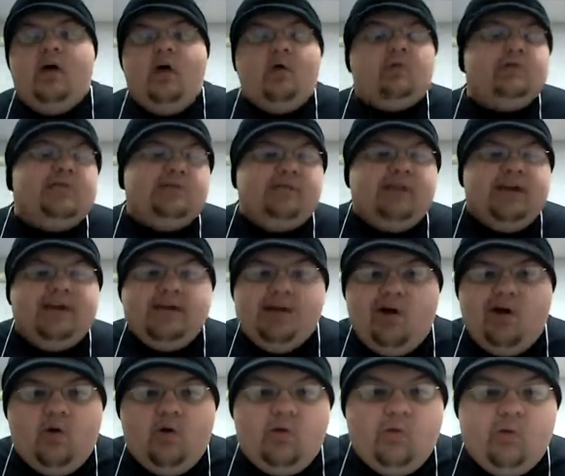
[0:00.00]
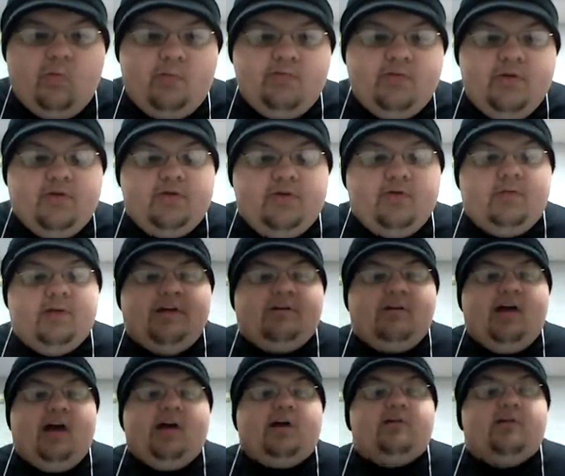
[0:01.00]
only really know the Ring
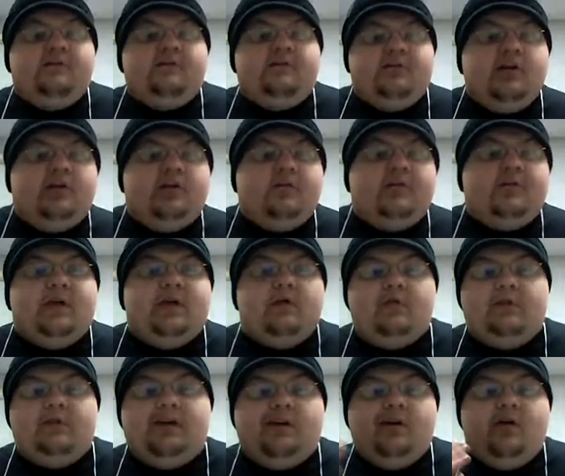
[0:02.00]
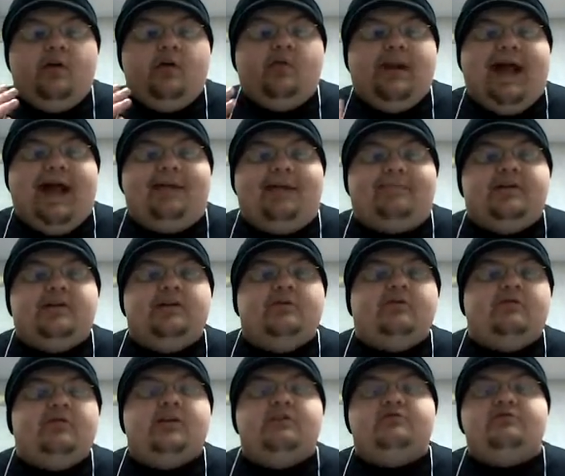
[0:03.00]
of Honor of new. They don't really know what happened,
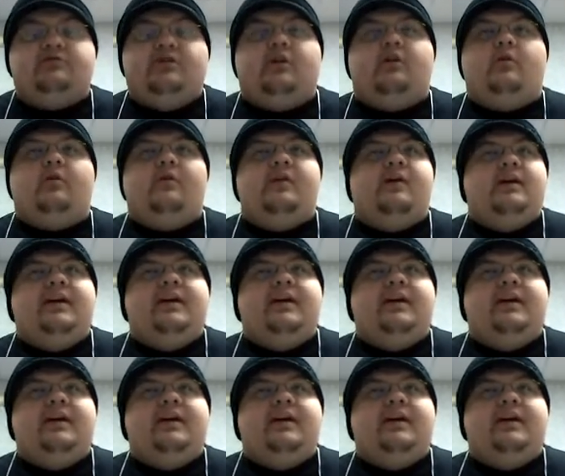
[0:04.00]
you know, years ago.